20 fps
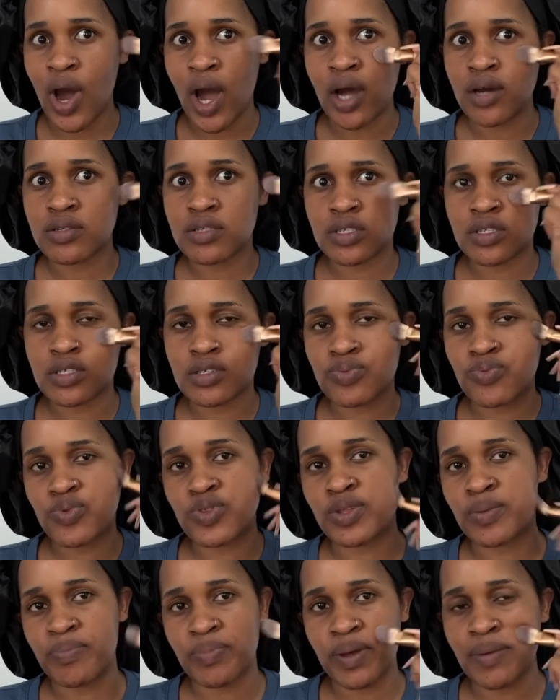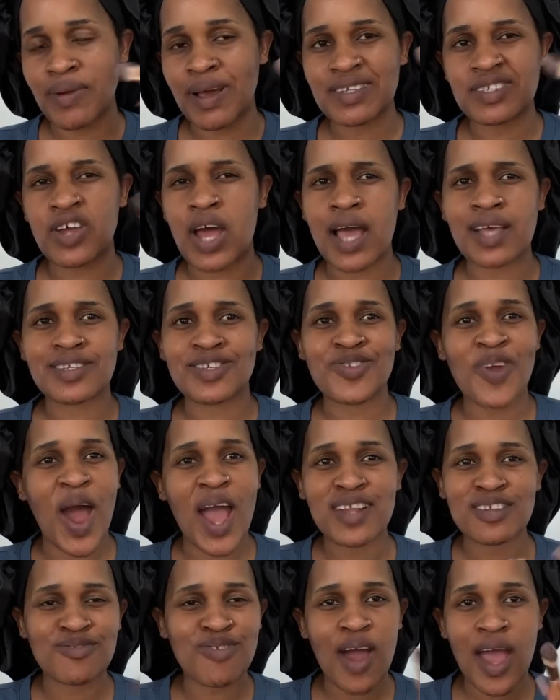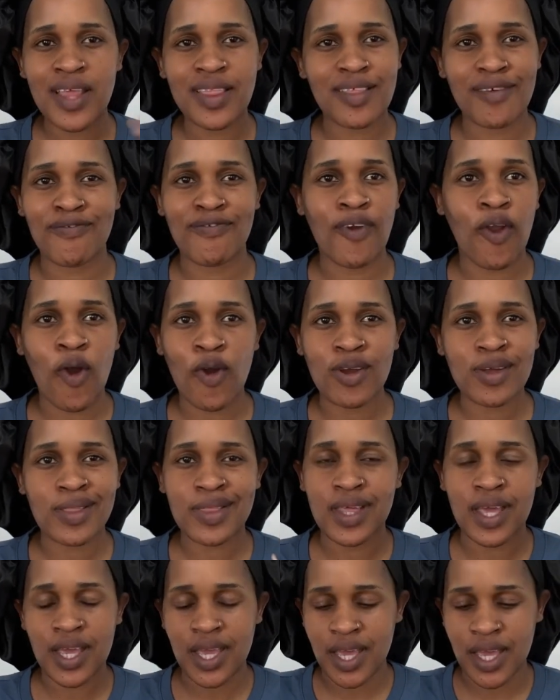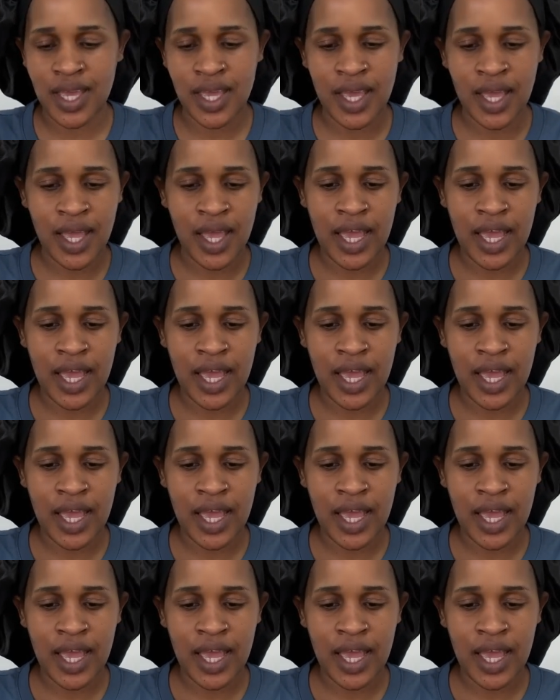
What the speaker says: out with a baby, I tried the vlog thingy,